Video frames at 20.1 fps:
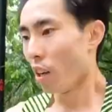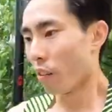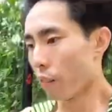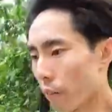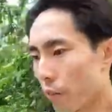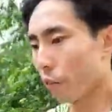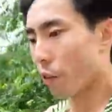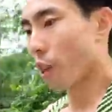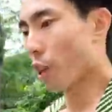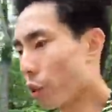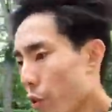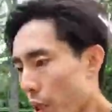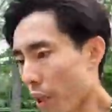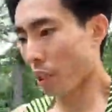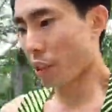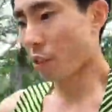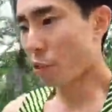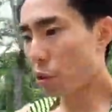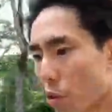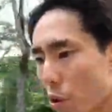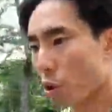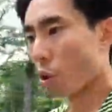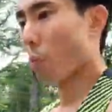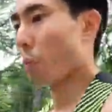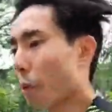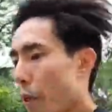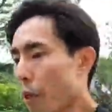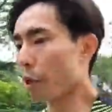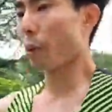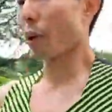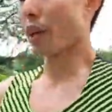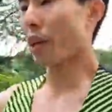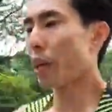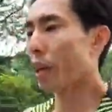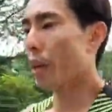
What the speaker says: over 400, I can still go pretty quick.